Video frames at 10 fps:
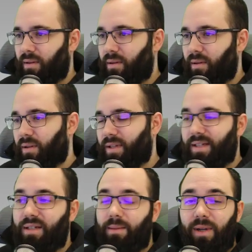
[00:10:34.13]
Uh, this
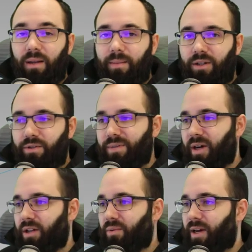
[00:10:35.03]
is in millimeters,
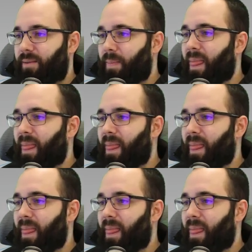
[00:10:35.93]
by the way.